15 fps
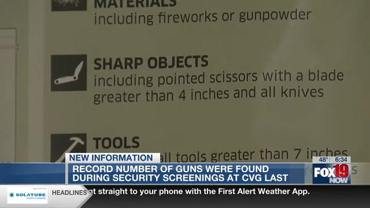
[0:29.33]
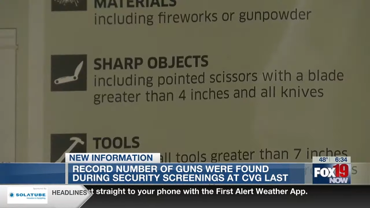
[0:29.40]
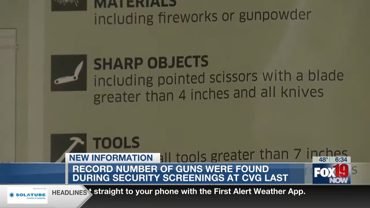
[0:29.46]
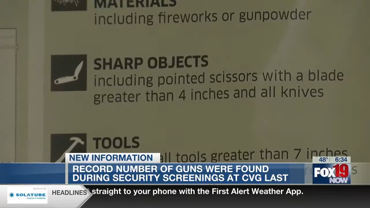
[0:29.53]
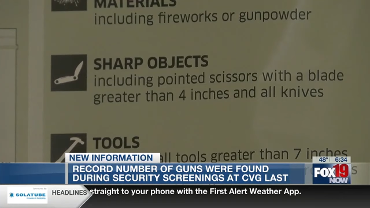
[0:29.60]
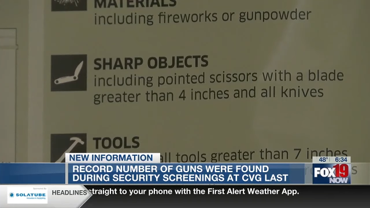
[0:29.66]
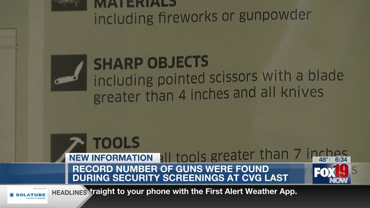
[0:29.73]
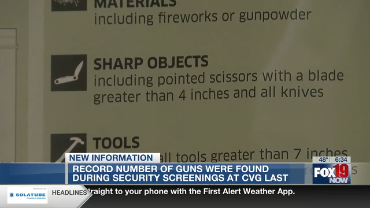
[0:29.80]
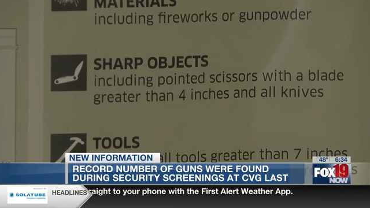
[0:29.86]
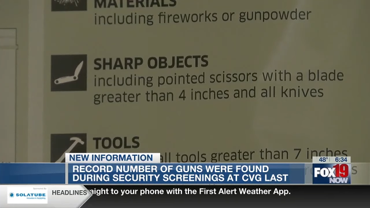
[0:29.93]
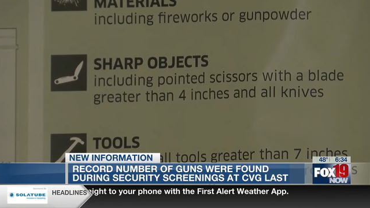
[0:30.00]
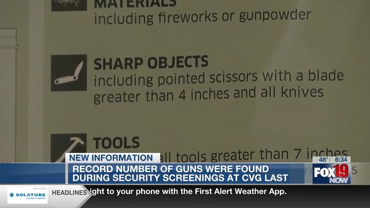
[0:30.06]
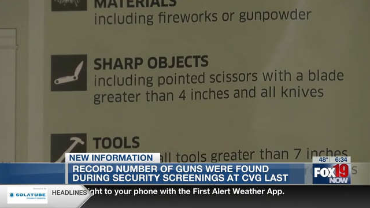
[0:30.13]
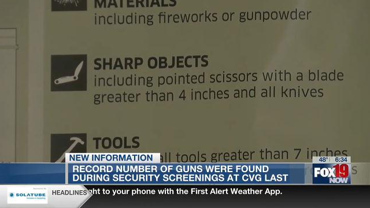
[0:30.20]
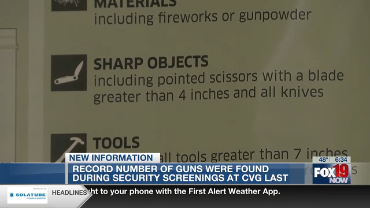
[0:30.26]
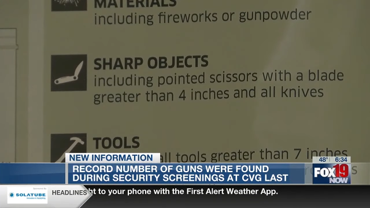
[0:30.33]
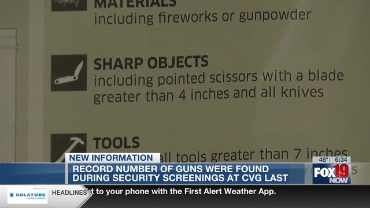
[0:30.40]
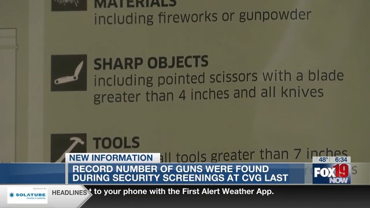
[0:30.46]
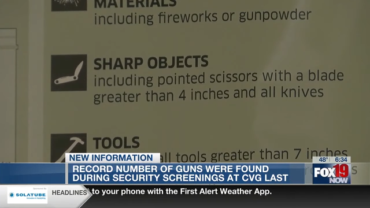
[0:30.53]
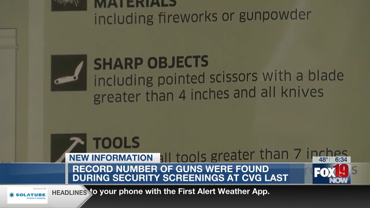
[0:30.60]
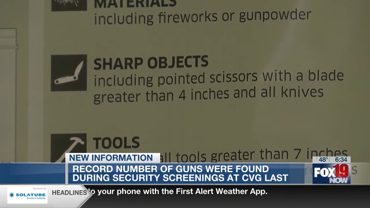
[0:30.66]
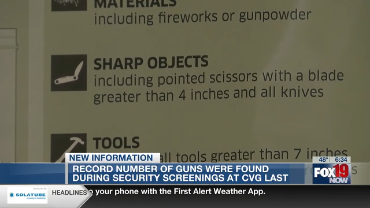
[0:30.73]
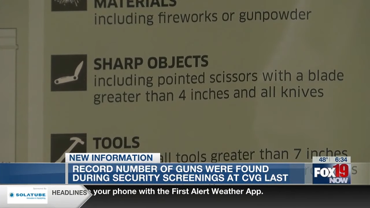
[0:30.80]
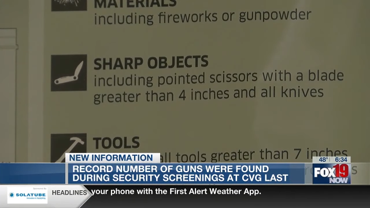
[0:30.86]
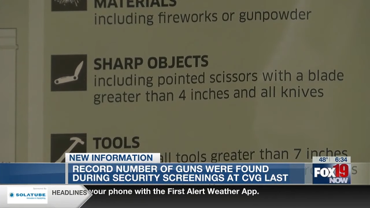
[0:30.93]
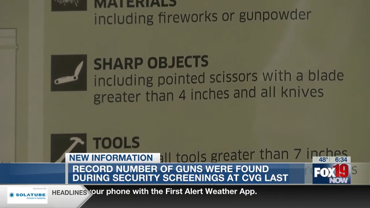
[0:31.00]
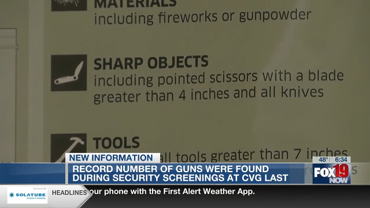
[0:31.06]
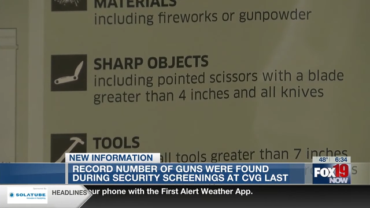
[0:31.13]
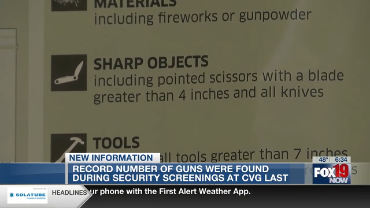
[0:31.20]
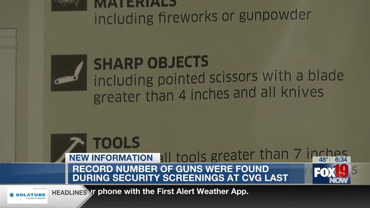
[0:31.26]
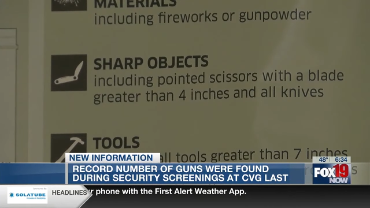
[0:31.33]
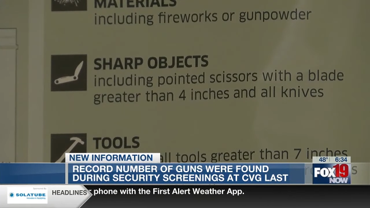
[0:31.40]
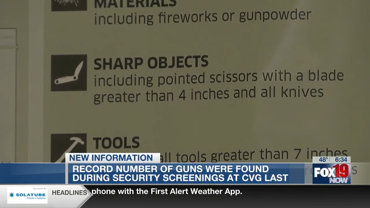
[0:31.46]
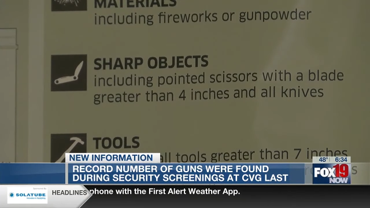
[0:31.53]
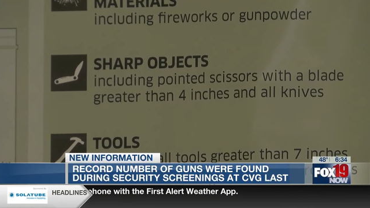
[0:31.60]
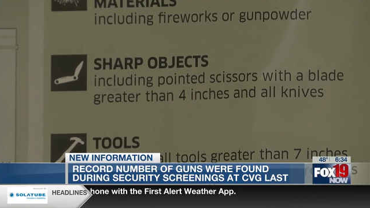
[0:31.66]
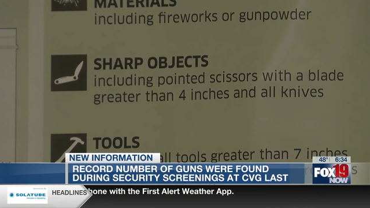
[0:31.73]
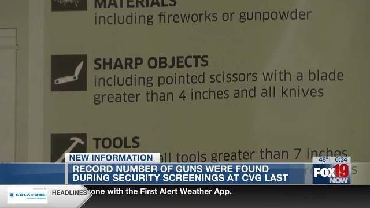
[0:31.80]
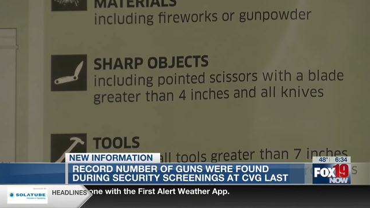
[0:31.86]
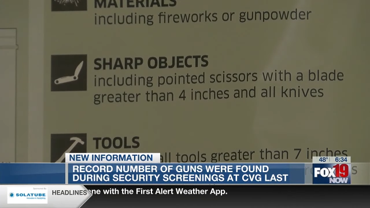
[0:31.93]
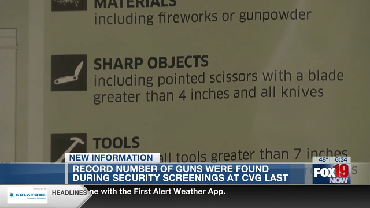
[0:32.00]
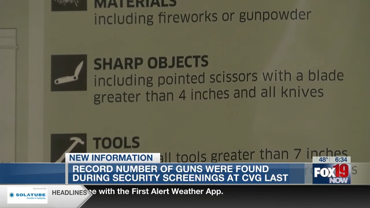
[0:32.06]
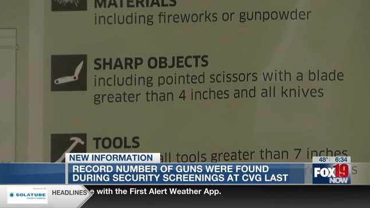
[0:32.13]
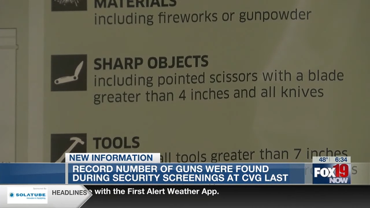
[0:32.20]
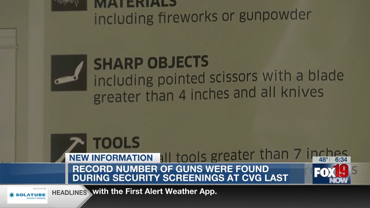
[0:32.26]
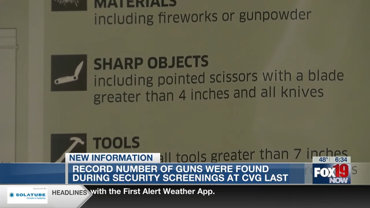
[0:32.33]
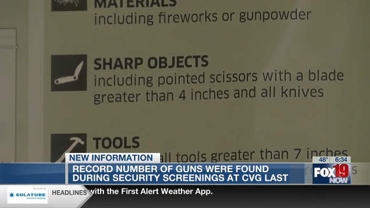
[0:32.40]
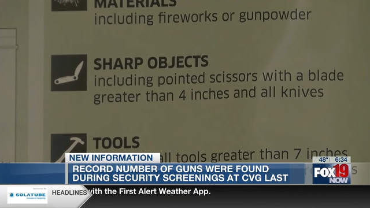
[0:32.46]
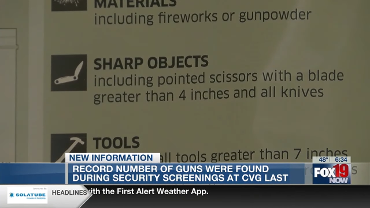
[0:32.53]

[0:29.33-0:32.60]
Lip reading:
No face is visible, so there are no lips to read.